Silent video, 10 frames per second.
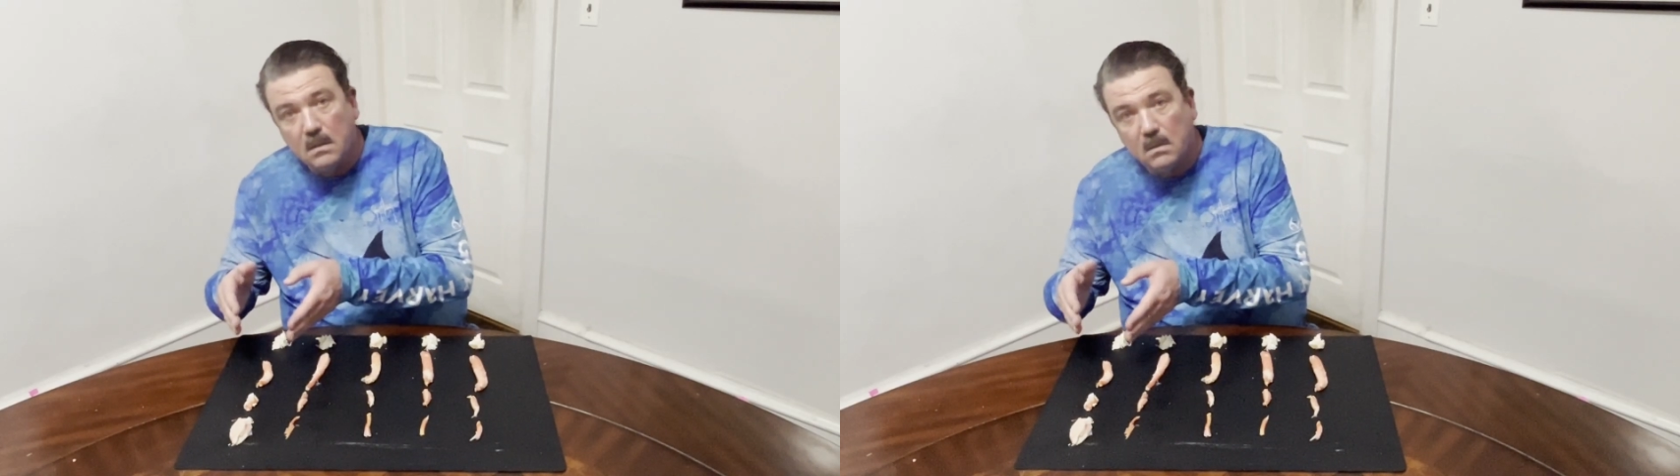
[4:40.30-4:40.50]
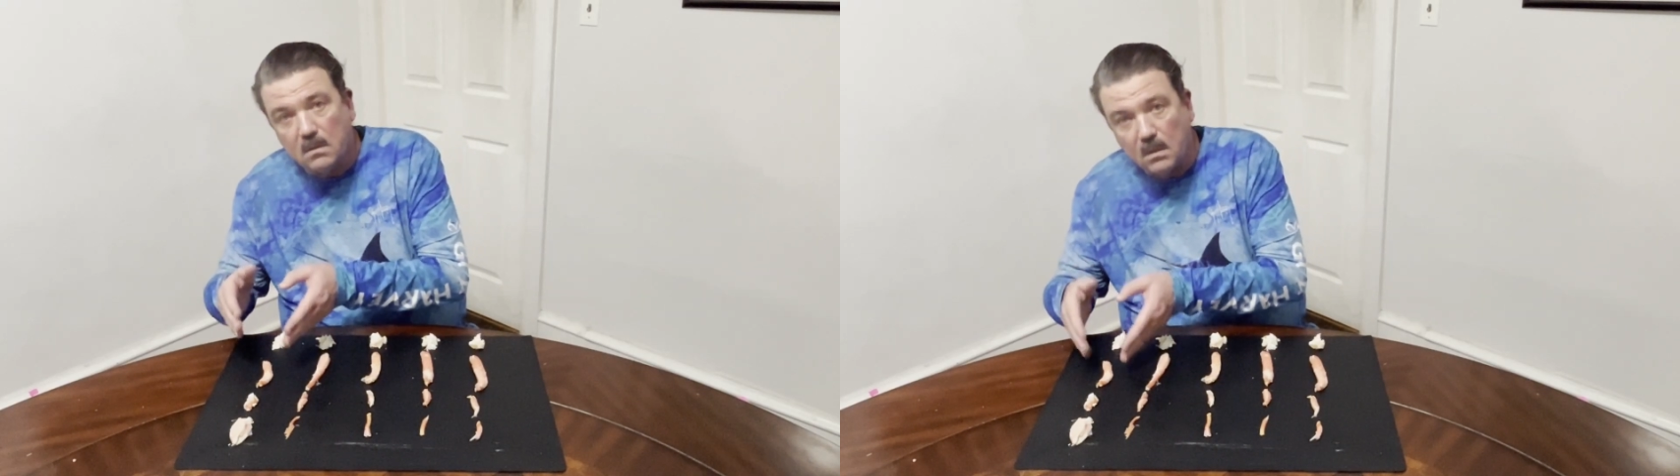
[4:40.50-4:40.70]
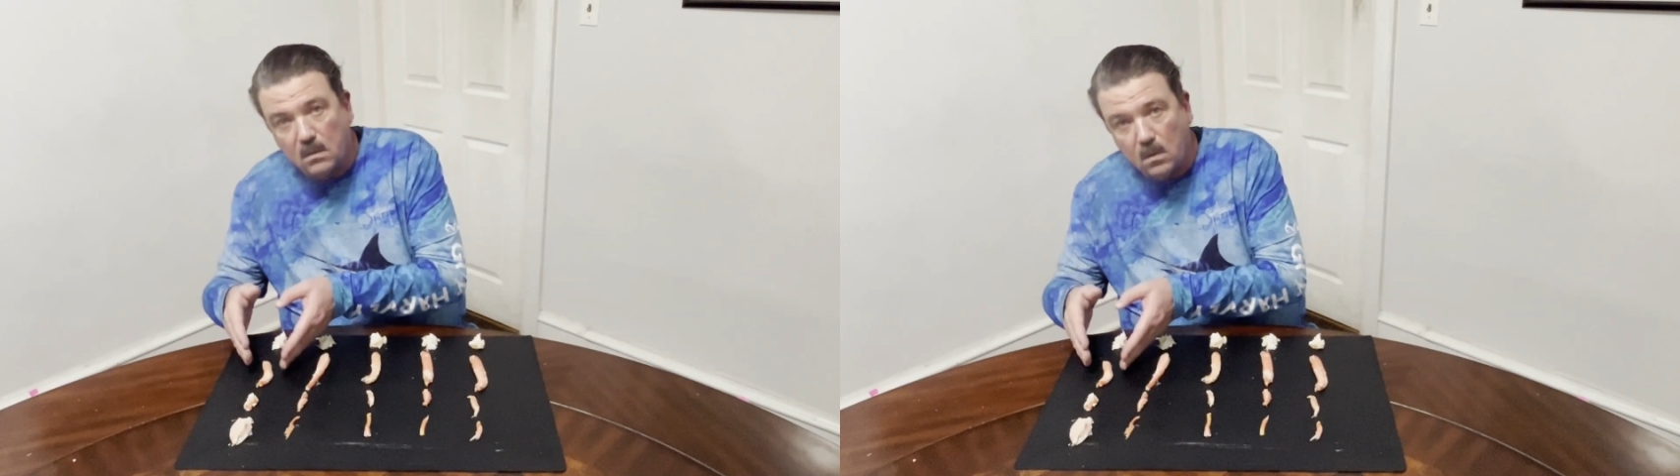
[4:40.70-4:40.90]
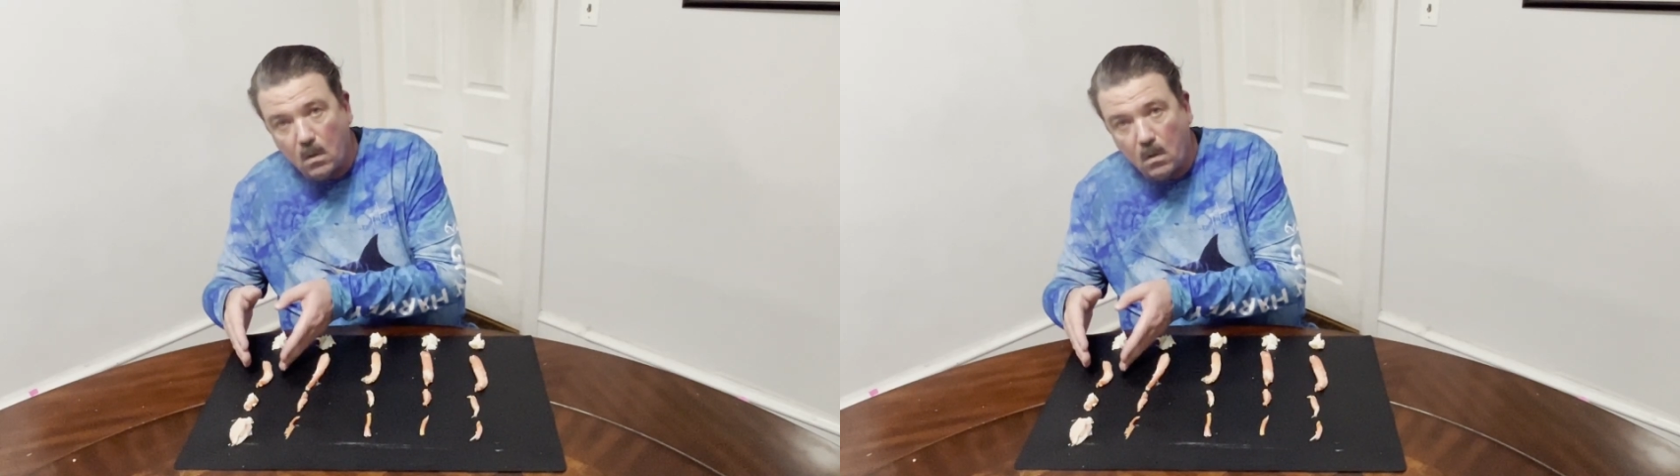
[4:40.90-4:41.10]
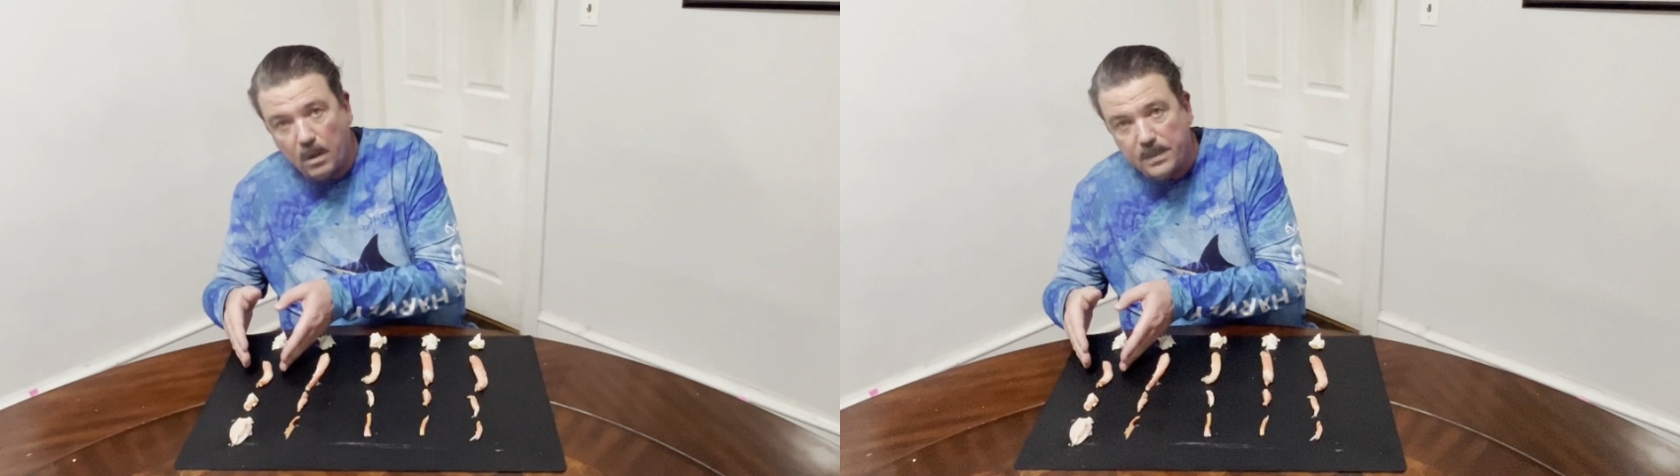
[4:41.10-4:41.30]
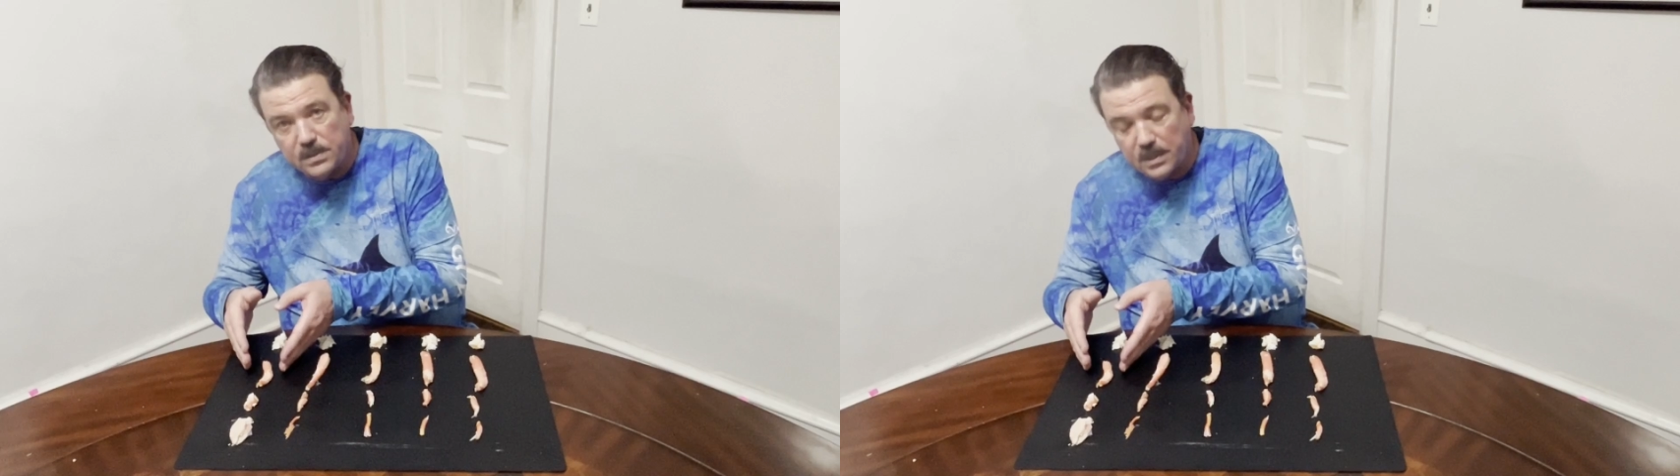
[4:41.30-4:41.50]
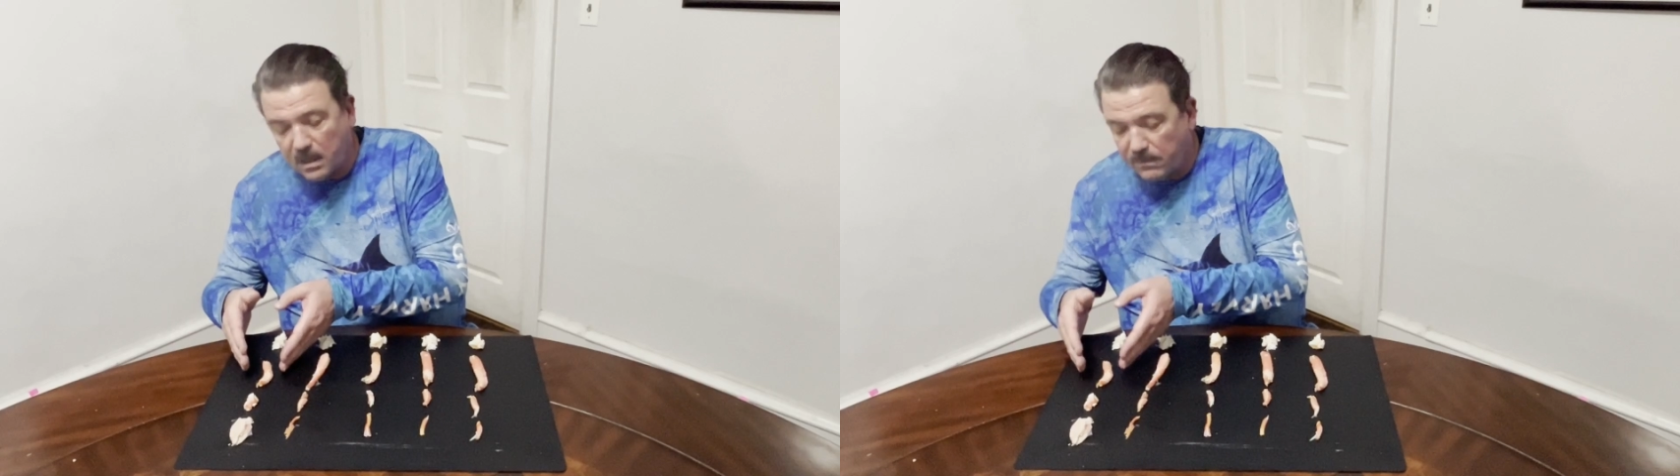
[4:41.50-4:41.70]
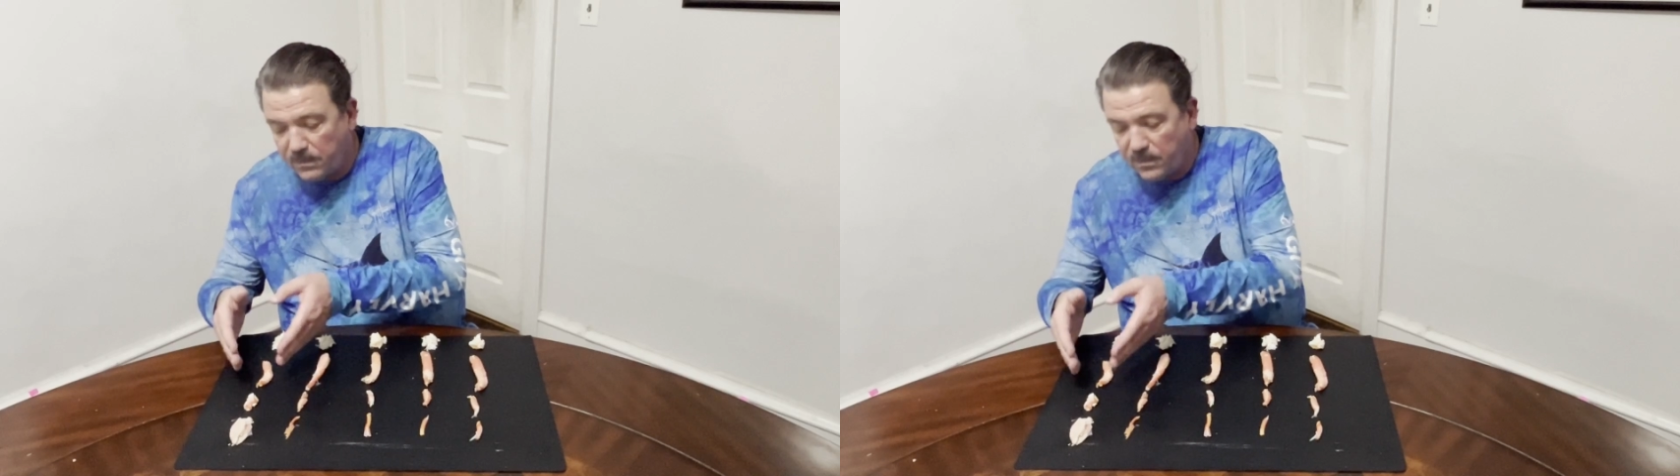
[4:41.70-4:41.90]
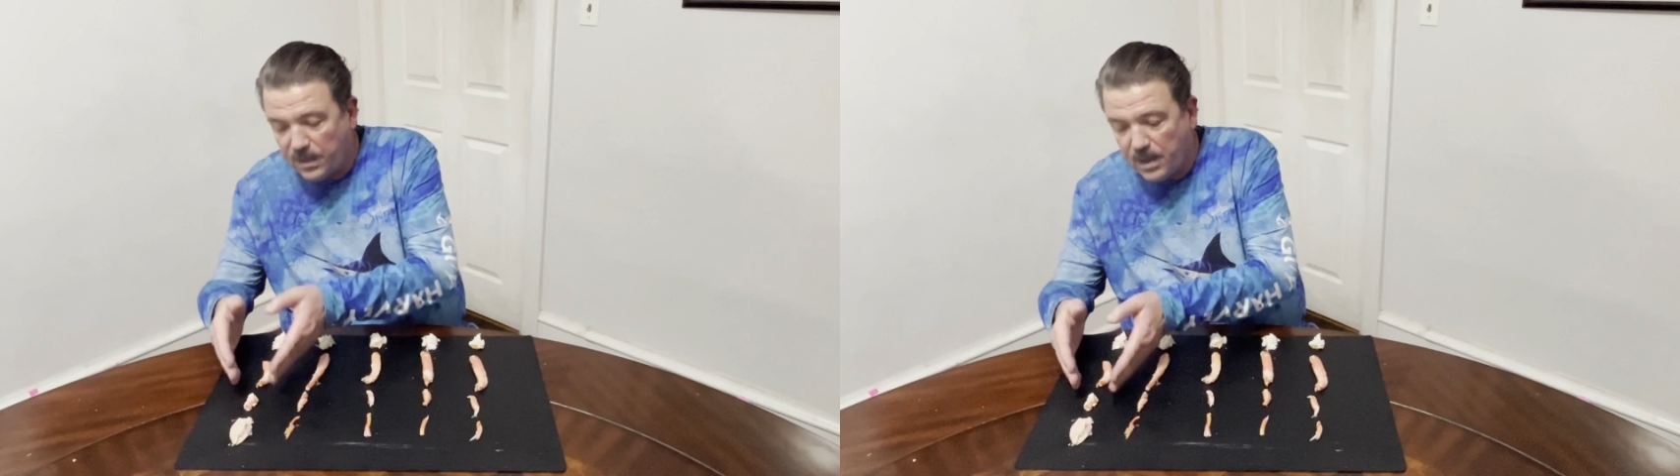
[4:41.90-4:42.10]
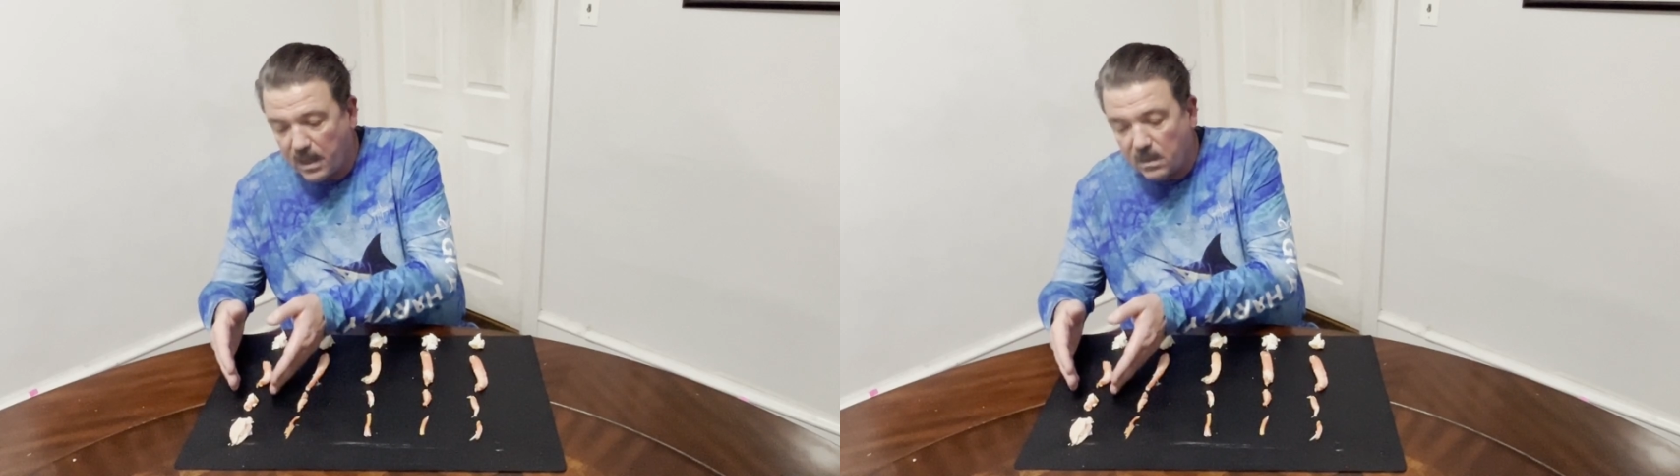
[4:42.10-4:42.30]
the claw arm itself, the
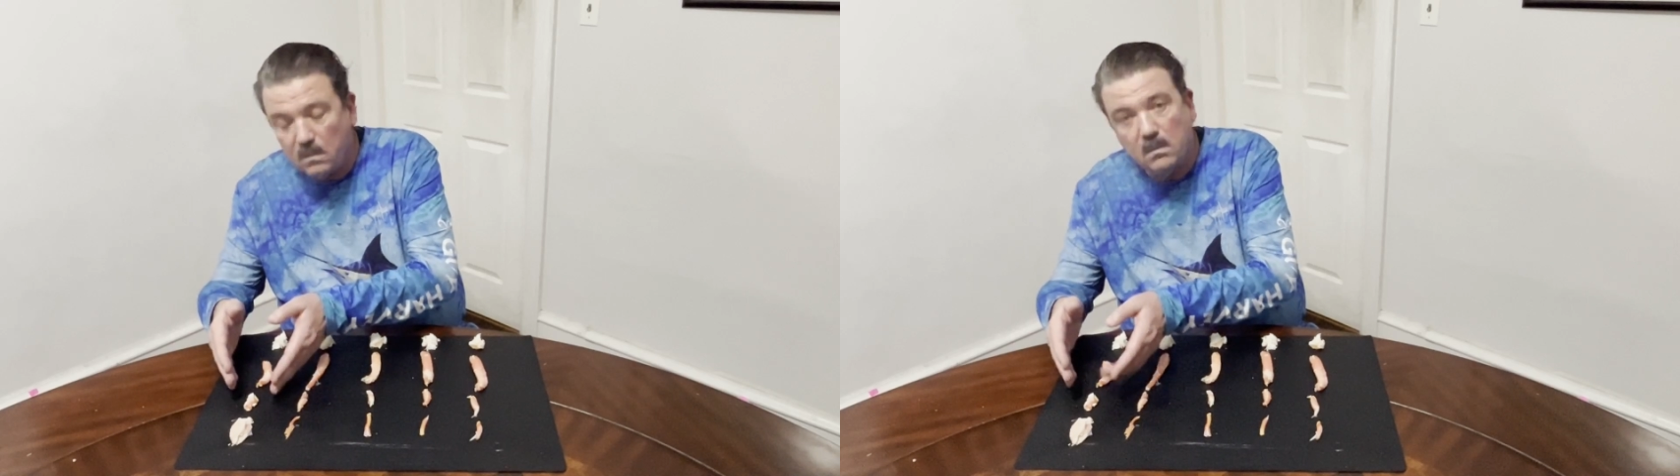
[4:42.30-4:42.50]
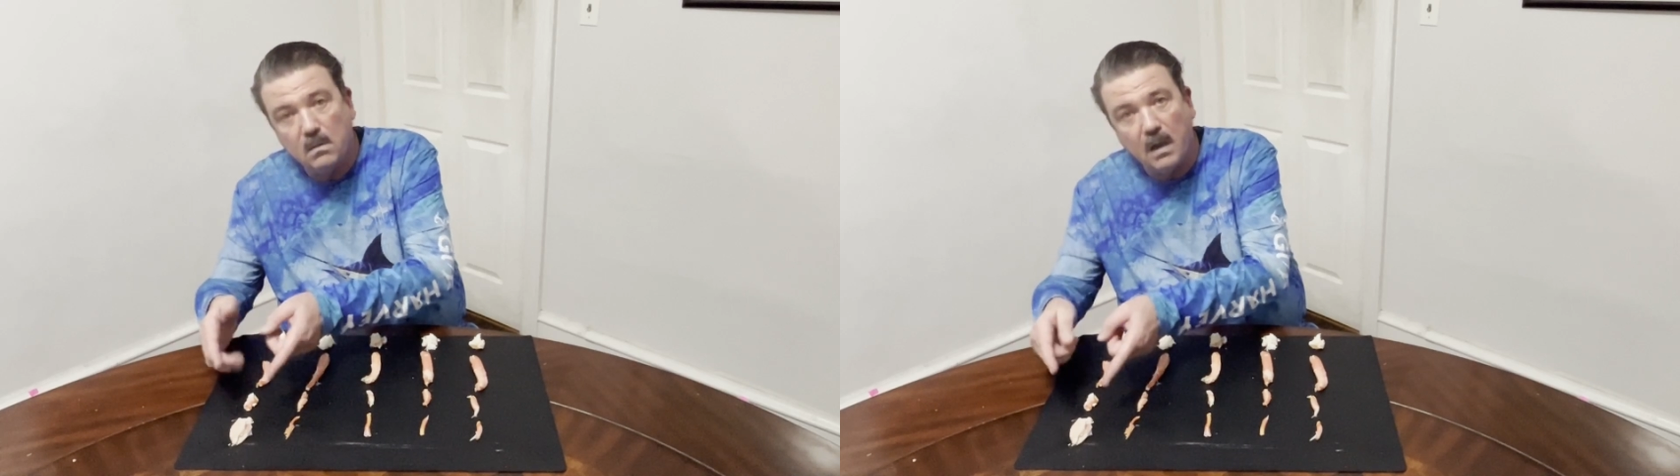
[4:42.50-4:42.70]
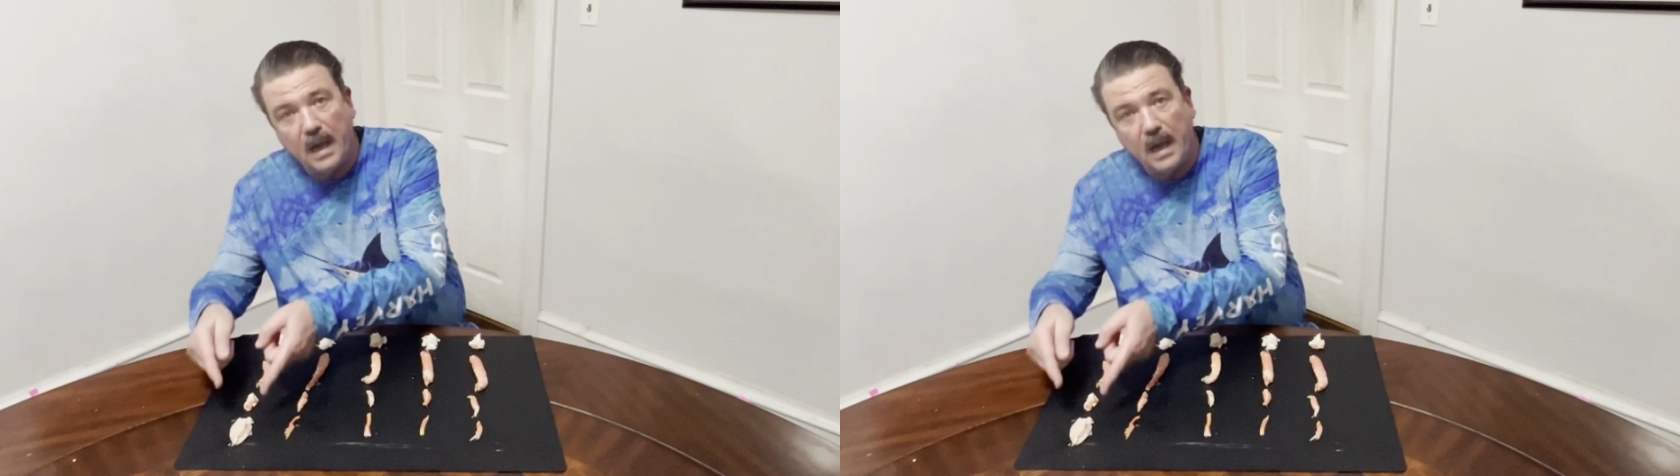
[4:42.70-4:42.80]
knuckle,